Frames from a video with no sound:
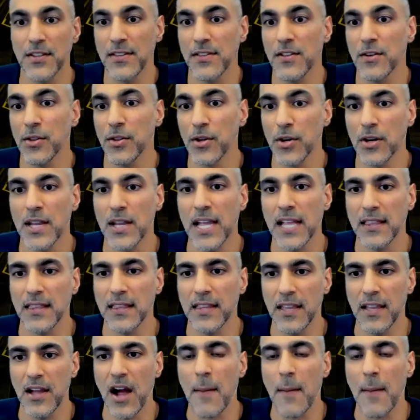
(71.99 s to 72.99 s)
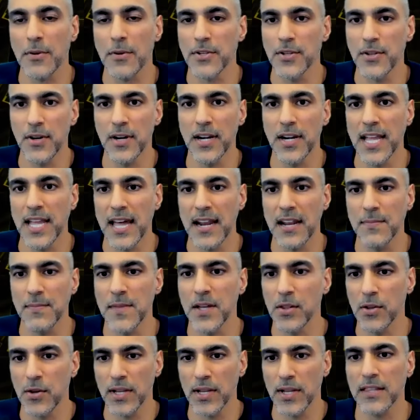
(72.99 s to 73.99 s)
and they'll look at the opportunity ahead and
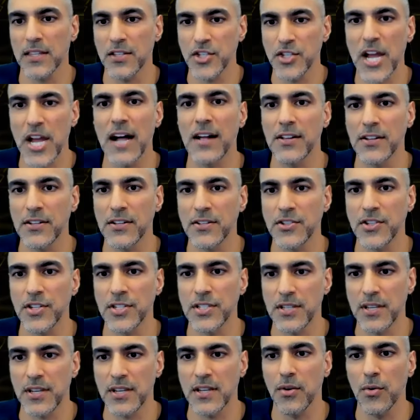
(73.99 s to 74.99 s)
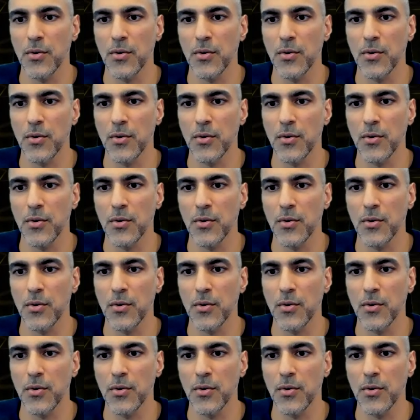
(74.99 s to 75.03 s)
they'll look at the challenge as a